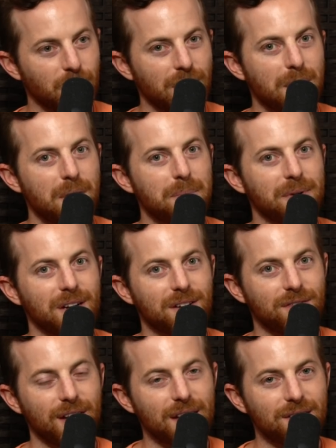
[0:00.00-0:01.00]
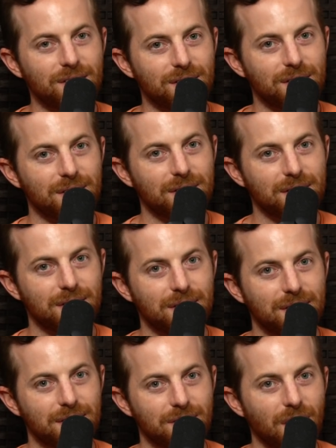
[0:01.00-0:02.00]
When I'm up in his face
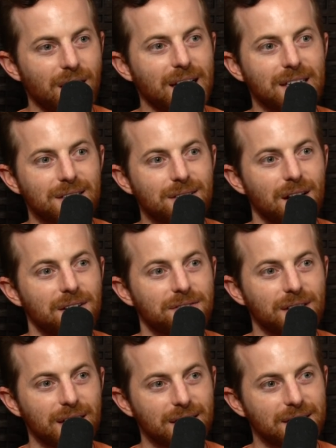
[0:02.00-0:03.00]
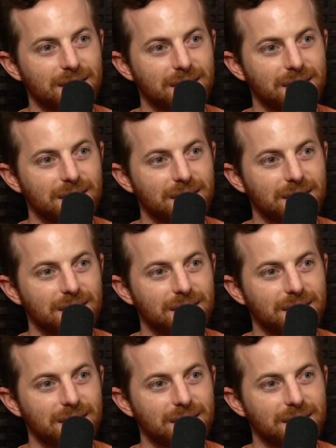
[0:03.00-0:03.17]
talking softly,